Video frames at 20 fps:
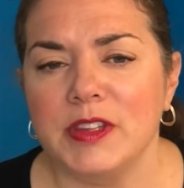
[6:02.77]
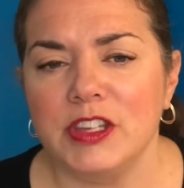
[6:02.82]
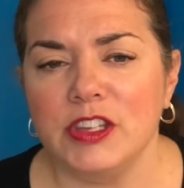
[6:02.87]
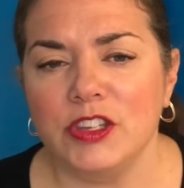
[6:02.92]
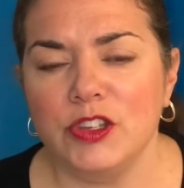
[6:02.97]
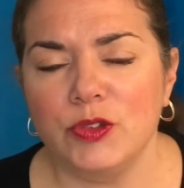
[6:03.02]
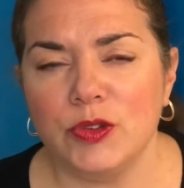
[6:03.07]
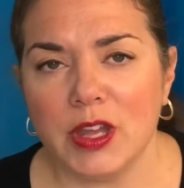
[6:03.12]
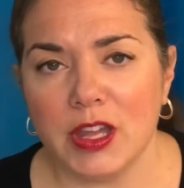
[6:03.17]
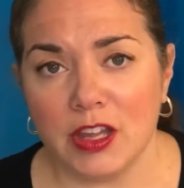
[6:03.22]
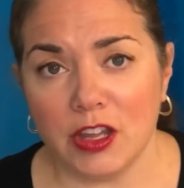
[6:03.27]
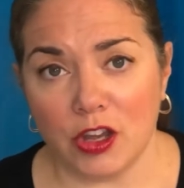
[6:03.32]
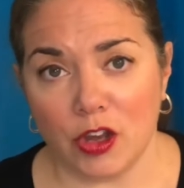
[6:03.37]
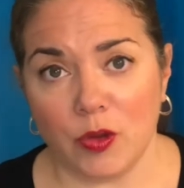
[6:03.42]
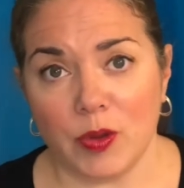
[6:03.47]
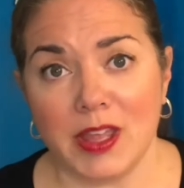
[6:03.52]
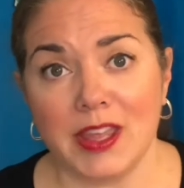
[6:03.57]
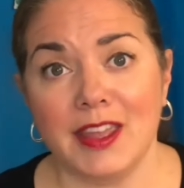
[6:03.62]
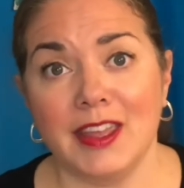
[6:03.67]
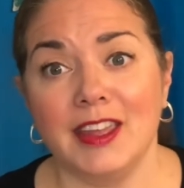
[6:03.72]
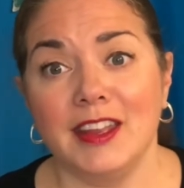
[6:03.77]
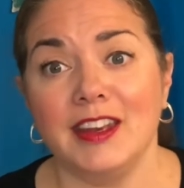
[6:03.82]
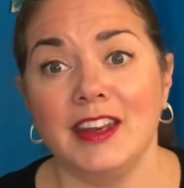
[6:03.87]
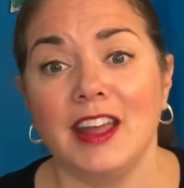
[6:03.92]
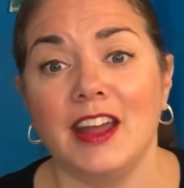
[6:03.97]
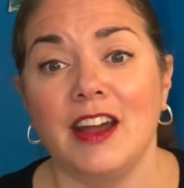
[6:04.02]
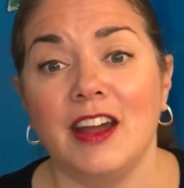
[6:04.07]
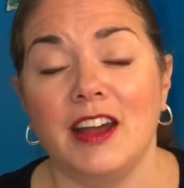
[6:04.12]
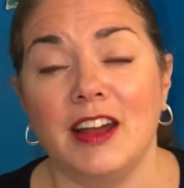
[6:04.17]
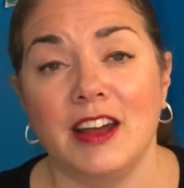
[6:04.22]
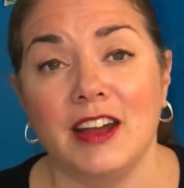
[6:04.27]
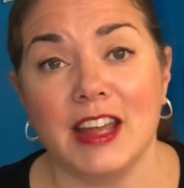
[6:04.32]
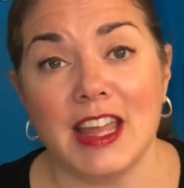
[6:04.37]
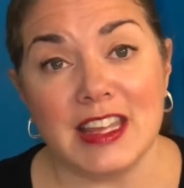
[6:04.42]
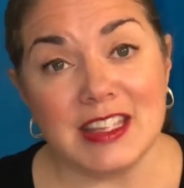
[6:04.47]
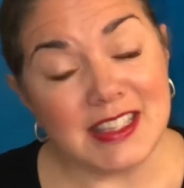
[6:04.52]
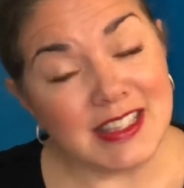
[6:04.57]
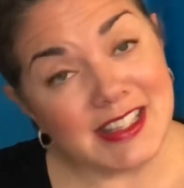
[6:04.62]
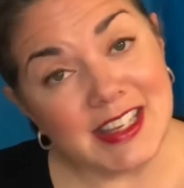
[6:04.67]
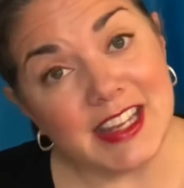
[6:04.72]
you can go in uh, and
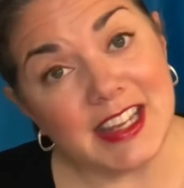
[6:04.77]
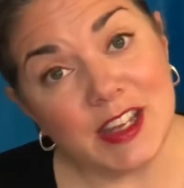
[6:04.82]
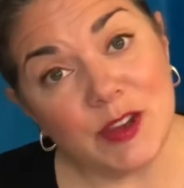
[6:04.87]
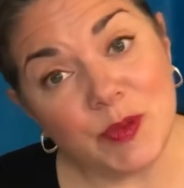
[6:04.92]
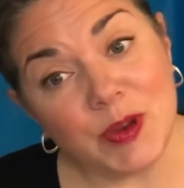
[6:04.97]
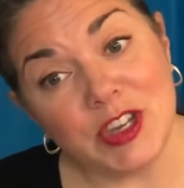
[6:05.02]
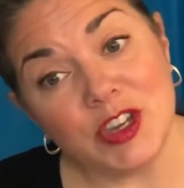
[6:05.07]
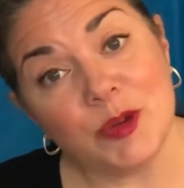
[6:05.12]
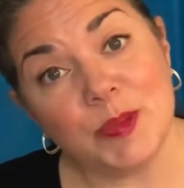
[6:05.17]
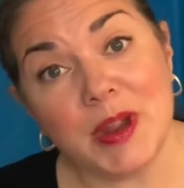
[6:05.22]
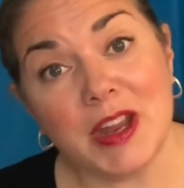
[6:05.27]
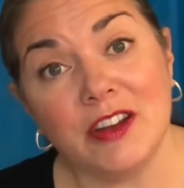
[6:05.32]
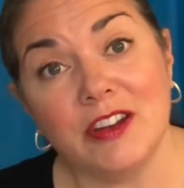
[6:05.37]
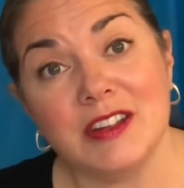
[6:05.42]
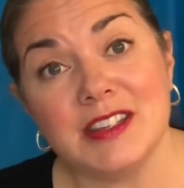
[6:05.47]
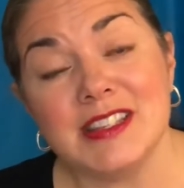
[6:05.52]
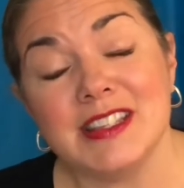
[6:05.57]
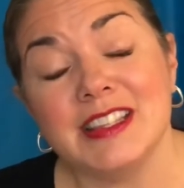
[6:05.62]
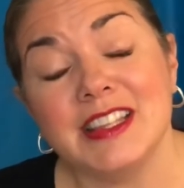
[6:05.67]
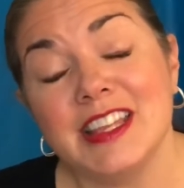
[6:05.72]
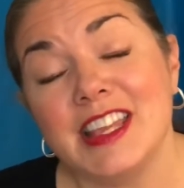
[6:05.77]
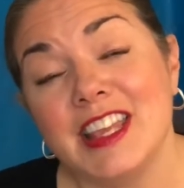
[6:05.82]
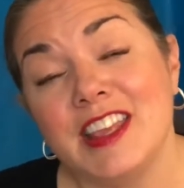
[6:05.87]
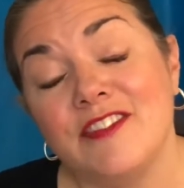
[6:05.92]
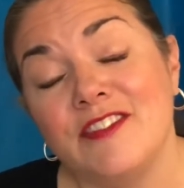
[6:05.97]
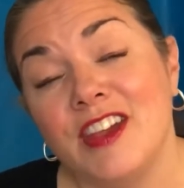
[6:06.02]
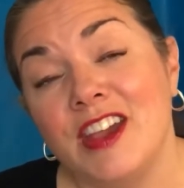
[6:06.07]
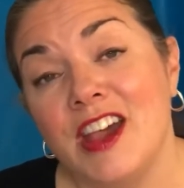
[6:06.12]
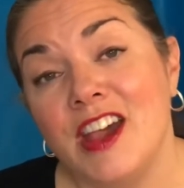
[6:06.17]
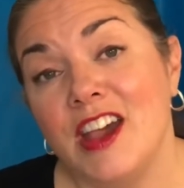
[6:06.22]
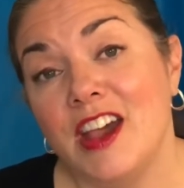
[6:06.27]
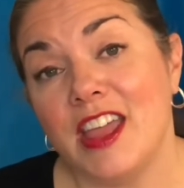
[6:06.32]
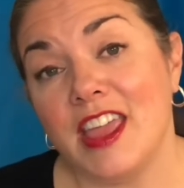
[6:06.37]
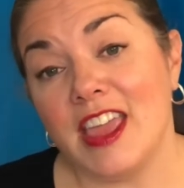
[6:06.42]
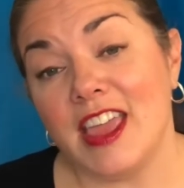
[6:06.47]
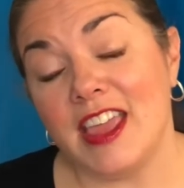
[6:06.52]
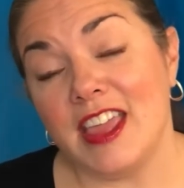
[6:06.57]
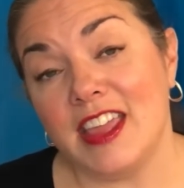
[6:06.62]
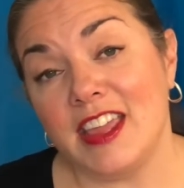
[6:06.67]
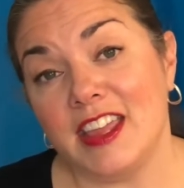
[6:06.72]
see when your parents leave
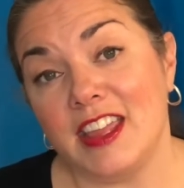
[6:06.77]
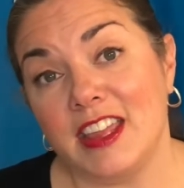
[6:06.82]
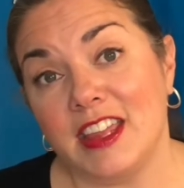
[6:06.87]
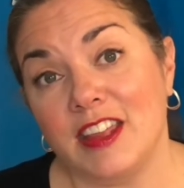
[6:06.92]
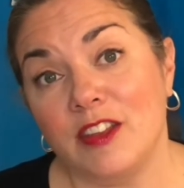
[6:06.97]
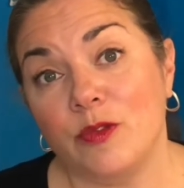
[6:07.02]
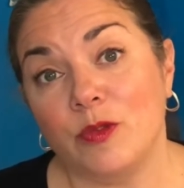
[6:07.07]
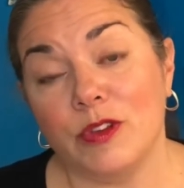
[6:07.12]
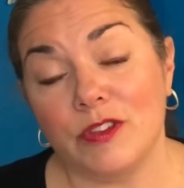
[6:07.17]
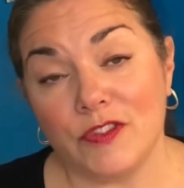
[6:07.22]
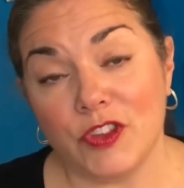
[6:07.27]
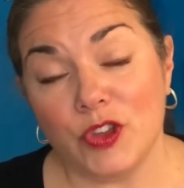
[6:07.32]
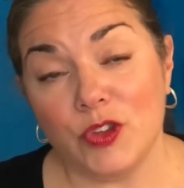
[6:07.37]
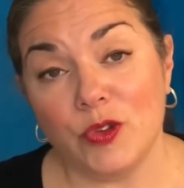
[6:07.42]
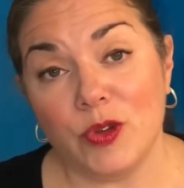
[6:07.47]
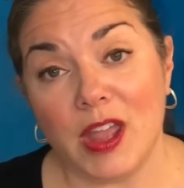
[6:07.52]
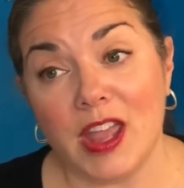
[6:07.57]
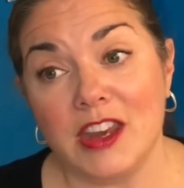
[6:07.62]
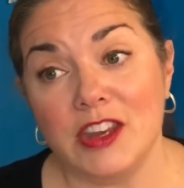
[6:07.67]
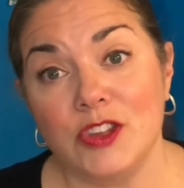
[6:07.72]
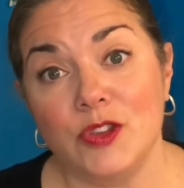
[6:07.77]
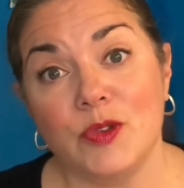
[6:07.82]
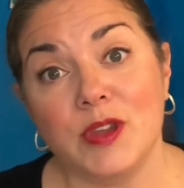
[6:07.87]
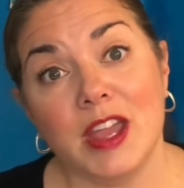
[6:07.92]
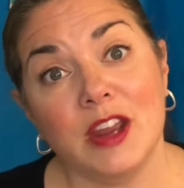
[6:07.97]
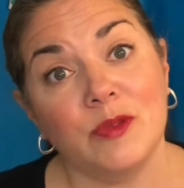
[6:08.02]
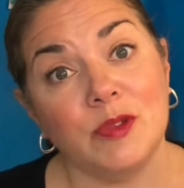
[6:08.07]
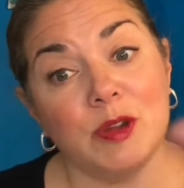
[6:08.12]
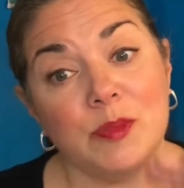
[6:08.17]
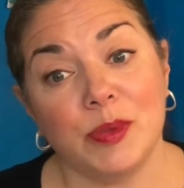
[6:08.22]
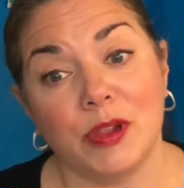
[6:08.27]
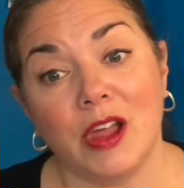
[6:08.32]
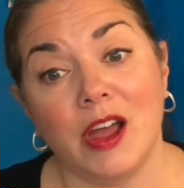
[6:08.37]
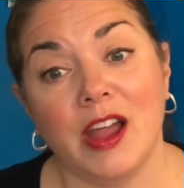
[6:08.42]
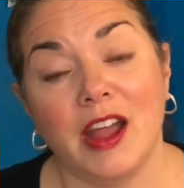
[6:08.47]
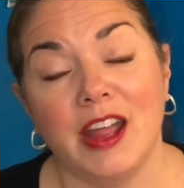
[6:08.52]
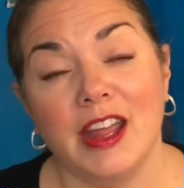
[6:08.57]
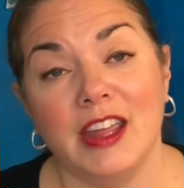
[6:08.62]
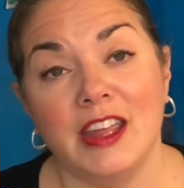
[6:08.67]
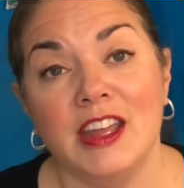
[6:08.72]
a review, and you can
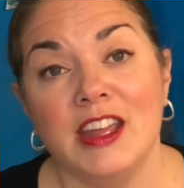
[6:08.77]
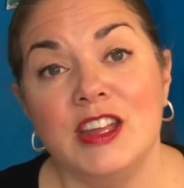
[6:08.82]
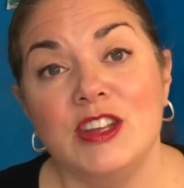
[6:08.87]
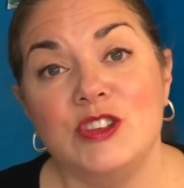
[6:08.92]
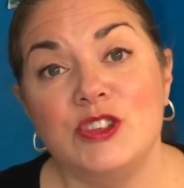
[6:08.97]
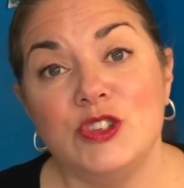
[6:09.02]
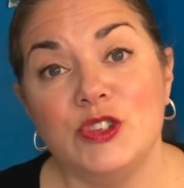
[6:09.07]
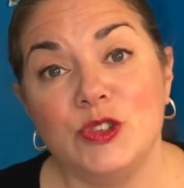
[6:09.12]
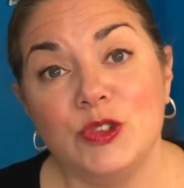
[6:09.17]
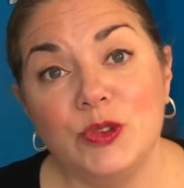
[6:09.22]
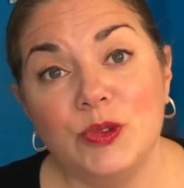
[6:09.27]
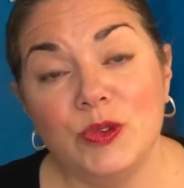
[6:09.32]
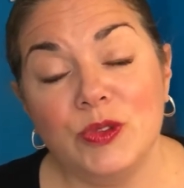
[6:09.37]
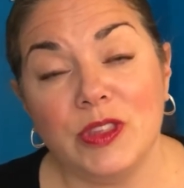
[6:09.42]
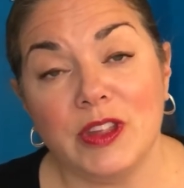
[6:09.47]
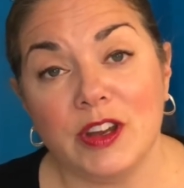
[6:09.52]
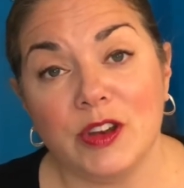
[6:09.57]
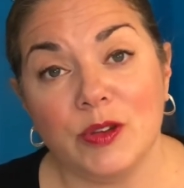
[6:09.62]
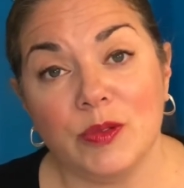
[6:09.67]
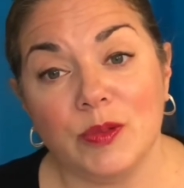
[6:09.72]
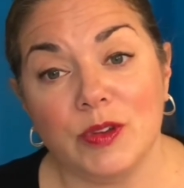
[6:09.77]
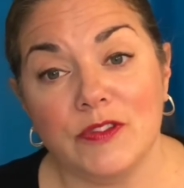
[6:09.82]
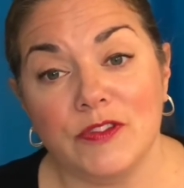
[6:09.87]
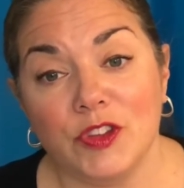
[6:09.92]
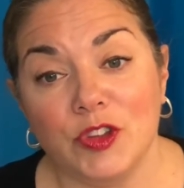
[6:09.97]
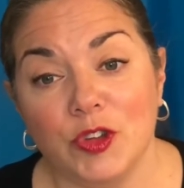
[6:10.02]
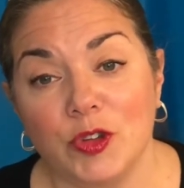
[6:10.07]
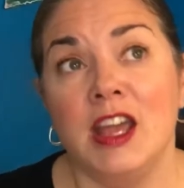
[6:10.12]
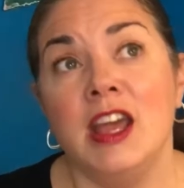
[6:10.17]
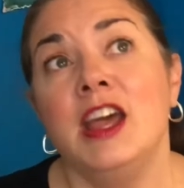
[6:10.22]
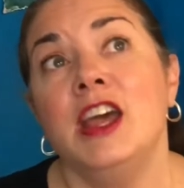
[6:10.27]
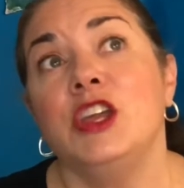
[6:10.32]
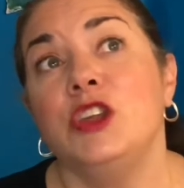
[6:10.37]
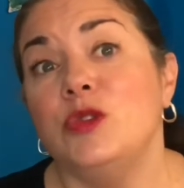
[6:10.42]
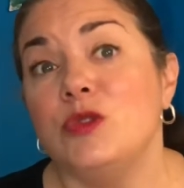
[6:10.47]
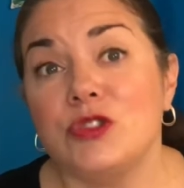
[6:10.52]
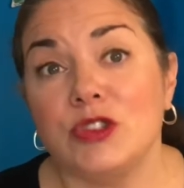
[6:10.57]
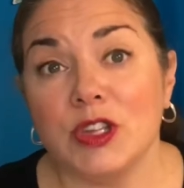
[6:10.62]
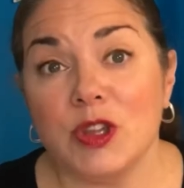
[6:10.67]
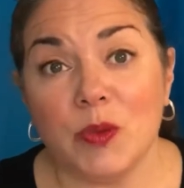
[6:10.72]
reply to their review.
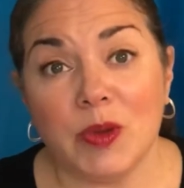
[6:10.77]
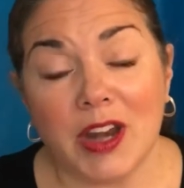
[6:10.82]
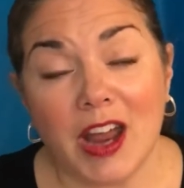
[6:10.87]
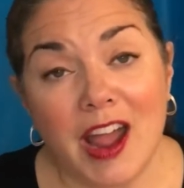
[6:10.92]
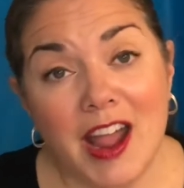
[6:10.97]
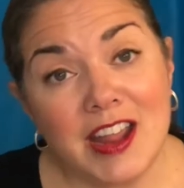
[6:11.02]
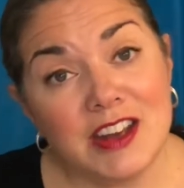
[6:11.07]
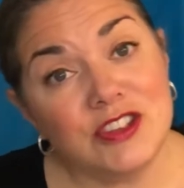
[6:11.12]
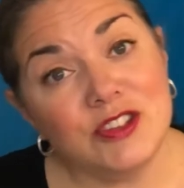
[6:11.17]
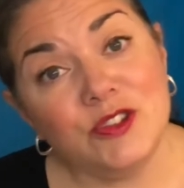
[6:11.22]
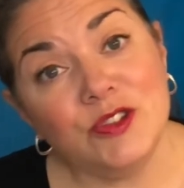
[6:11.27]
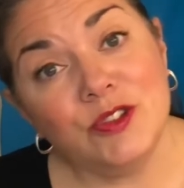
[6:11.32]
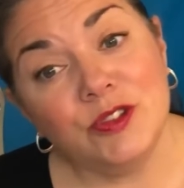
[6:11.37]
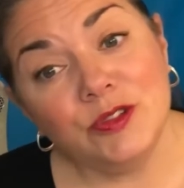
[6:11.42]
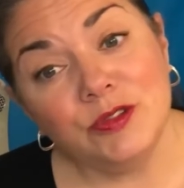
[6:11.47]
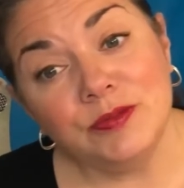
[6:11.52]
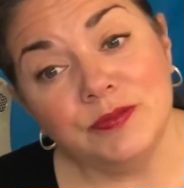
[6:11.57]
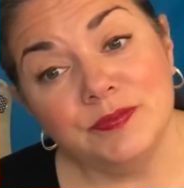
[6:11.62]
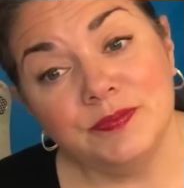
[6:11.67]
Usually what I do